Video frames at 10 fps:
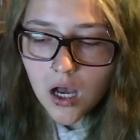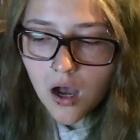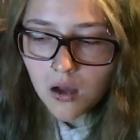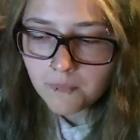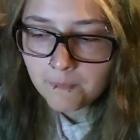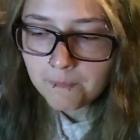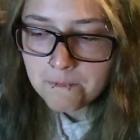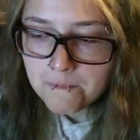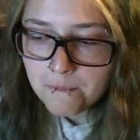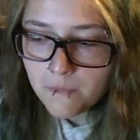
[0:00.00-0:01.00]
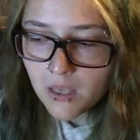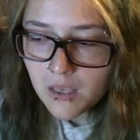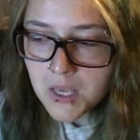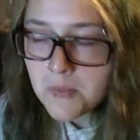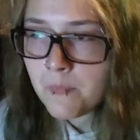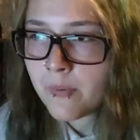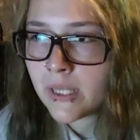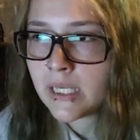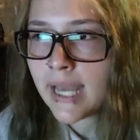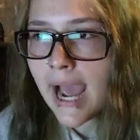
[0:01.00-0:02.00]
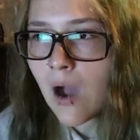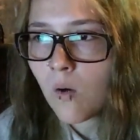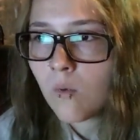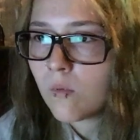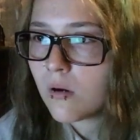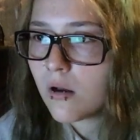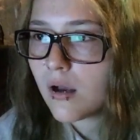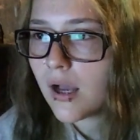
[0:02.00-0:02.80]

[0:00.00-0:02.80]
But now